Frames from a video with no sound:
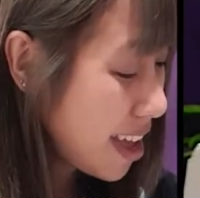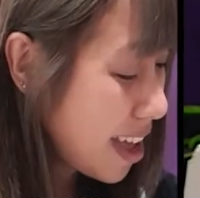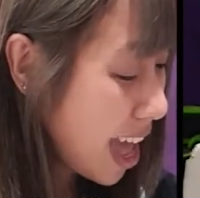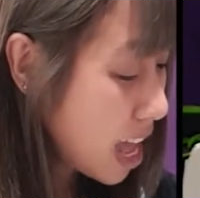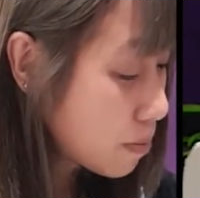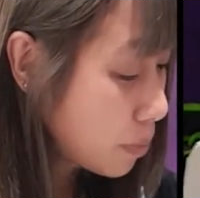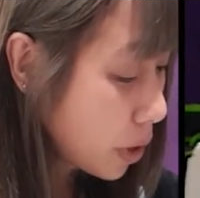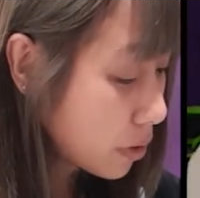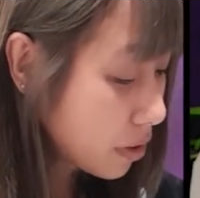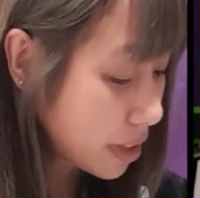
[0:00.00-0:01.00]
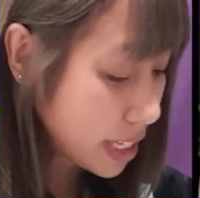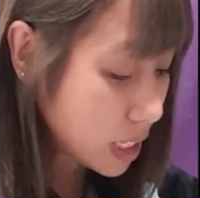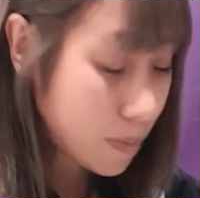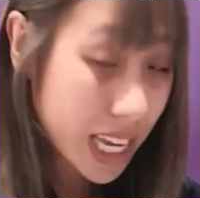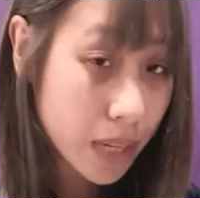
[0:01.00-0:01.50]
And both of these
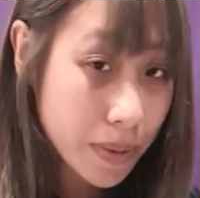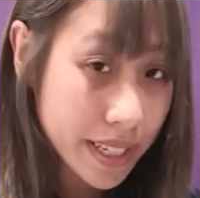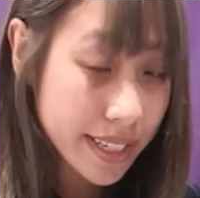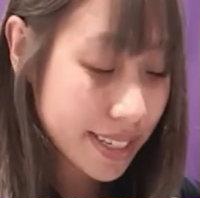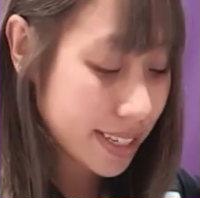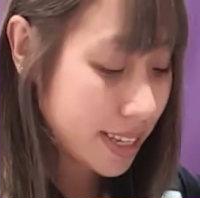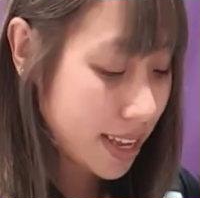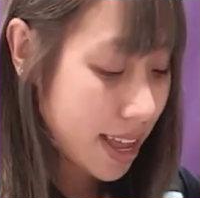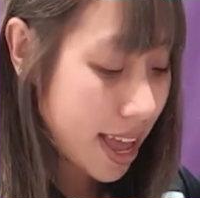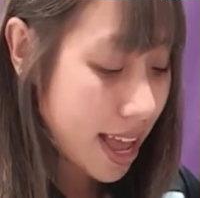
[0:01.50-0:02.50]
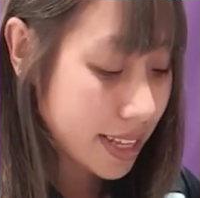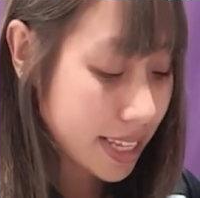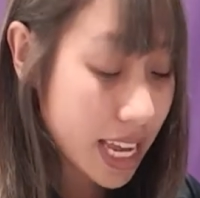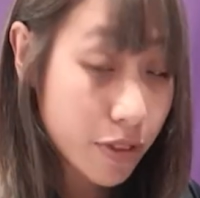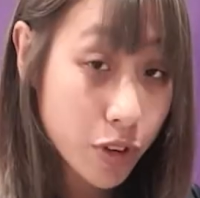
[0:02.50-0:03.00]
babies, as
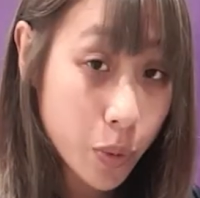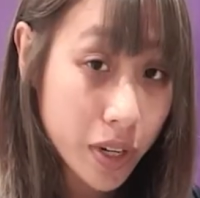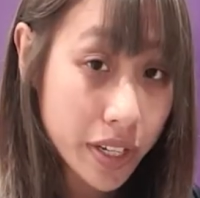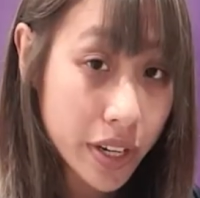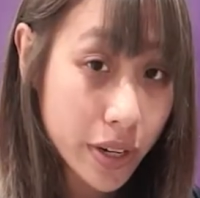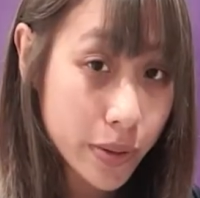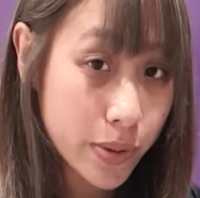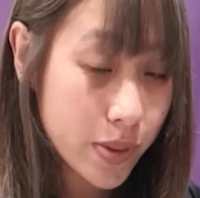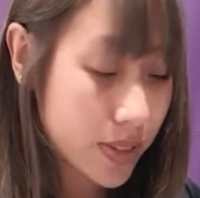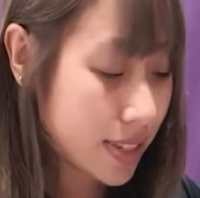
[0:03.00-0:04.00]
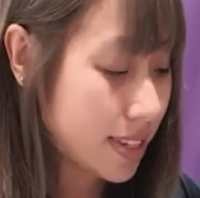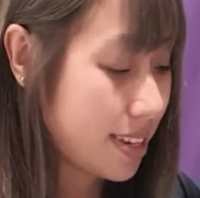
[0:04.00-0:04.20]
everyone knows,